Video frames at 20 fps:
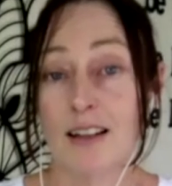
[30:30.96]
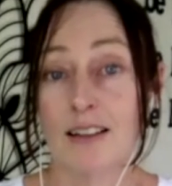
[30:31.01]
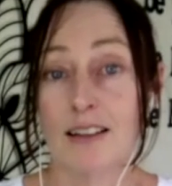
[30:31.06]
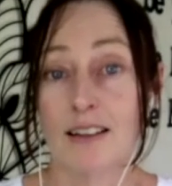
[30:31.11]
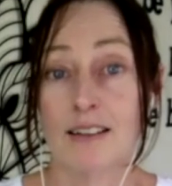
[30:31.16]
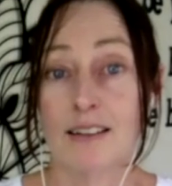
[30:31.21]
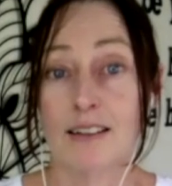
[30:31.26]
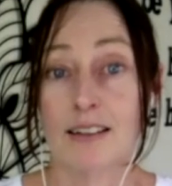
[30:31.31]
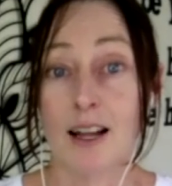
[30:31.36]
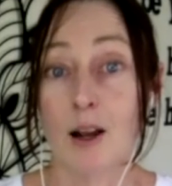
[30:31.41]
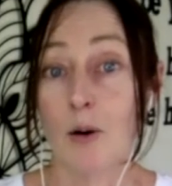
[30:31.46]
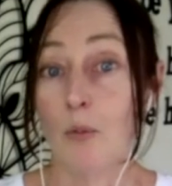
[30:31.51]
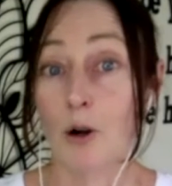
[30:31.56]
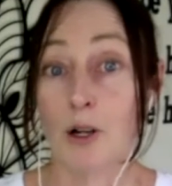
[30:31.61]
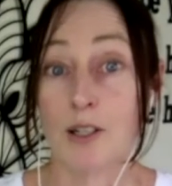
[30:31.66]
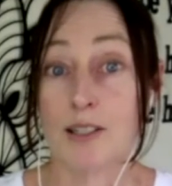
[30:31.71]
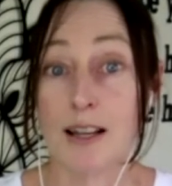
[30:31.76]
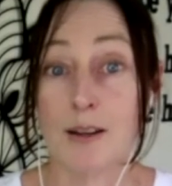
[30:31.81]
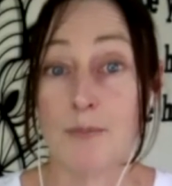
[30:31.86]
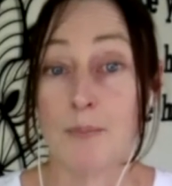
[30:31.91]

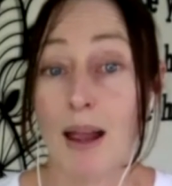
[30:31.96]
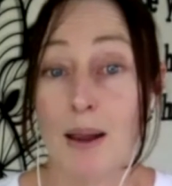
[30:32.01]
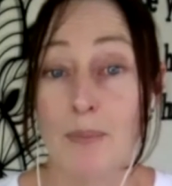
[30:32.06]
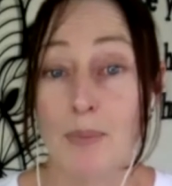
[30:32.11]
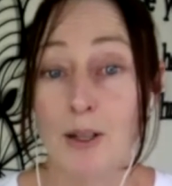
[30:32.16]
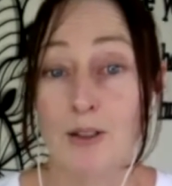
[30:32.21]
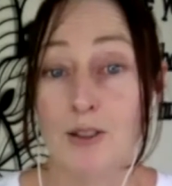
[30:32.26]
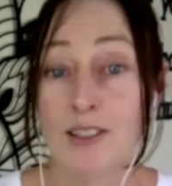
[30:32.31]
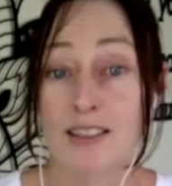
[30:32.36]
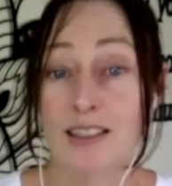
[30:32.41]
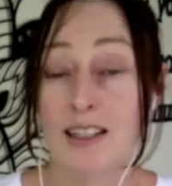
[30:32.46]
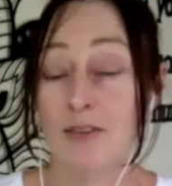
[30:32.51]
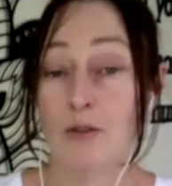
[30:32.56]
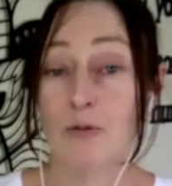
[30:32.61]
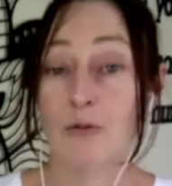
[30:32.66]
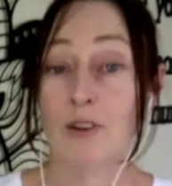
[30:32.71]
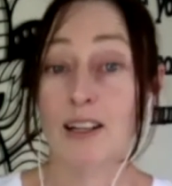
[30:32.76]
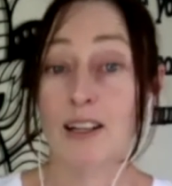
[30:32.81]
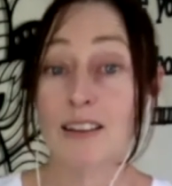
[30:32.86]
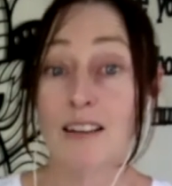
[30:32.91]
networks that maybe you didn't even
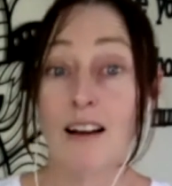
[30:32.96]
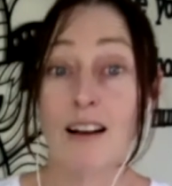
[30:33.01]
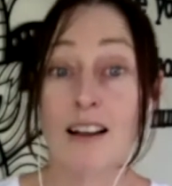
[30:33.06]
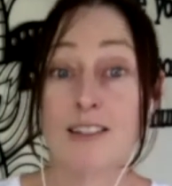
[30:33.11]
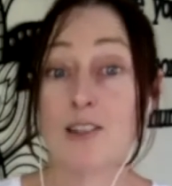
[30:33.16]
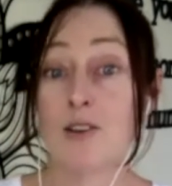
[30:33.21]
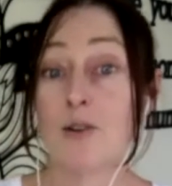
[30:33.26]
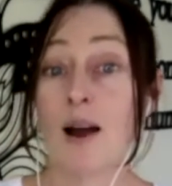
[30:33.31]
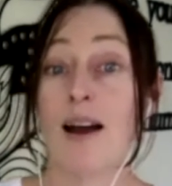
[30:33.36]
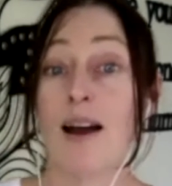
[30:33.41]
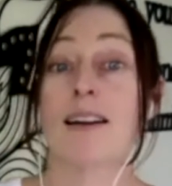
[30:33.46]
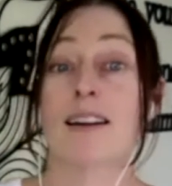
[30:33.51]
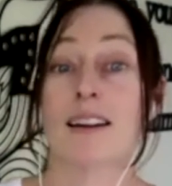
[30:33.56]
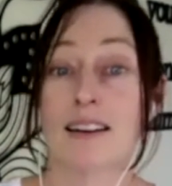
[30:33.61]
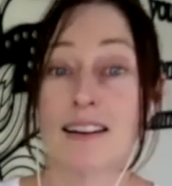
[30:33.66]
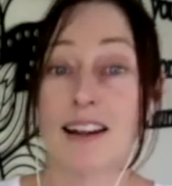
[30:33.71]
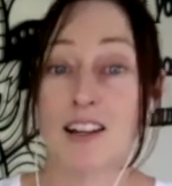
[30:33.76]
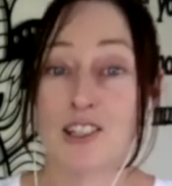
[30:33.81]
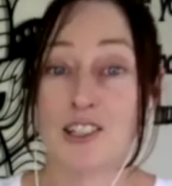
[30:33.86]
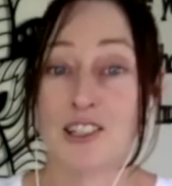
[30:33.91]
realize you had a
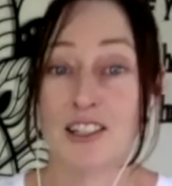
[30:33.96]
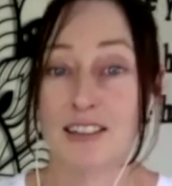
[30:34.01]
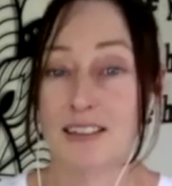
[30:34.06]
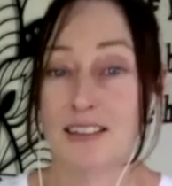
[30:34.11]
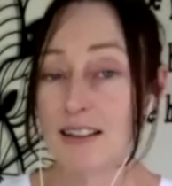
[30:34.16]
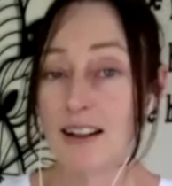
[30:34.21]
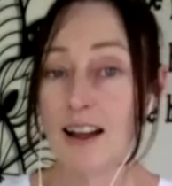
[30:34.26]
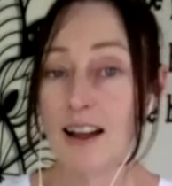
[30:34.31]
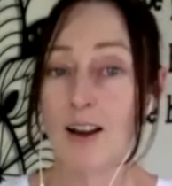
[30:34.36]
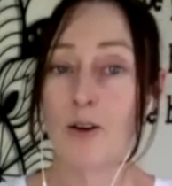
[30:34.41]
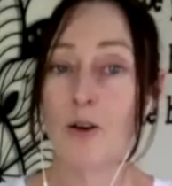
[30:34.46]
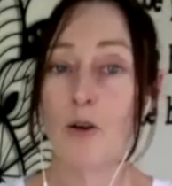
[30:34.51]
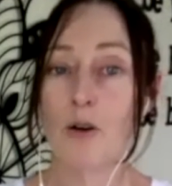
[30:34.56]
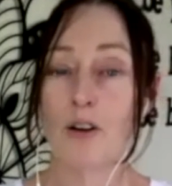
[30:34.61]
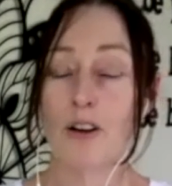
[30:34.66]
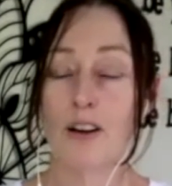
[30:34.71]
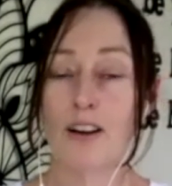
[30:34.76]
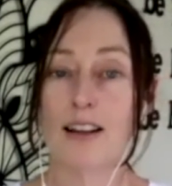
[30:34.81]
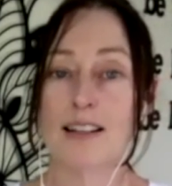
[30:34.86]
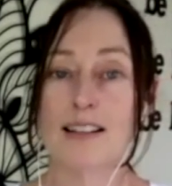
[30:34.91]
connection into that
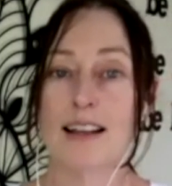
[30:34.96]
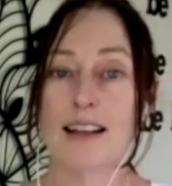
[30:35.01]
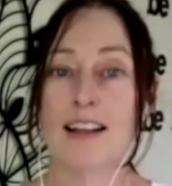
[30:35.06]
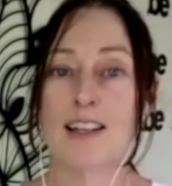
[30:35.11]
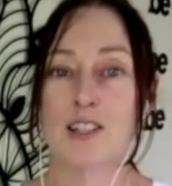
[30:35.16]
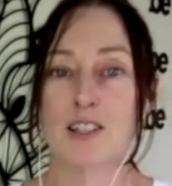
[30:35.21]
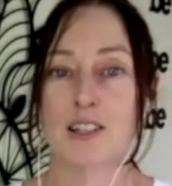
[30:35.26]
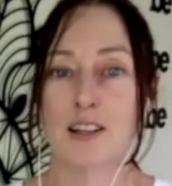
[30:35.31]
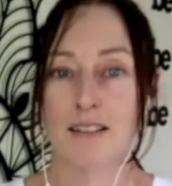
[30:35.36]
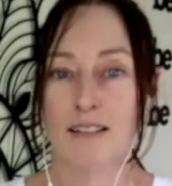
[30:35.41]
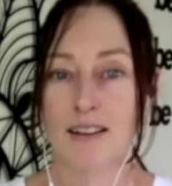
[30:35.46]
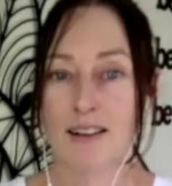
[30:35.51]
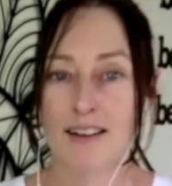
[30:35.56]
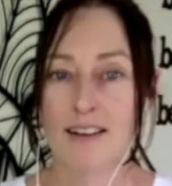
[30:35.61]
organization,